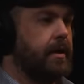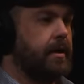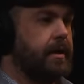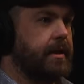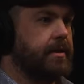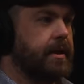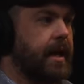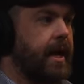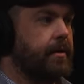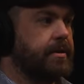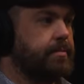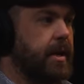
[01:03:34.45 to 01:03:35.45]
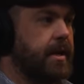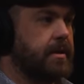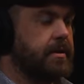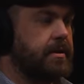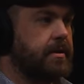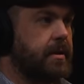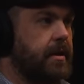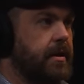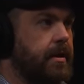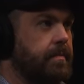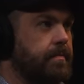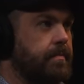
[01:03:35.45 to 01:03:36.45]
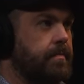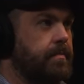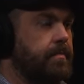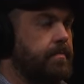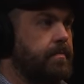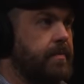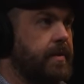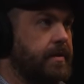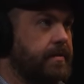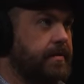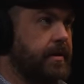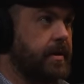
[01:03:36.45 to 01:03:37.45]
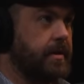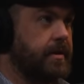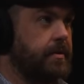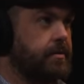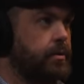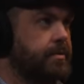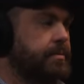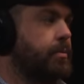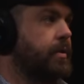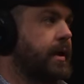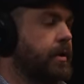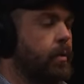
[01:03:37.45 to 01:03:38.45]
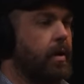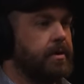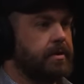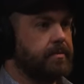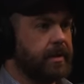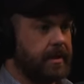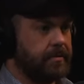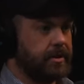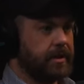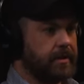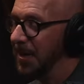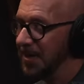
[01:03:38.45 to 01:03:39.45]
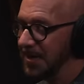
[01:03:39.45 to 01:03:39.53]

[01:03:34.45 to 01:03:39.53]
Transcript: uh, into our space um, the th- you know it's almost more like quantum type shit right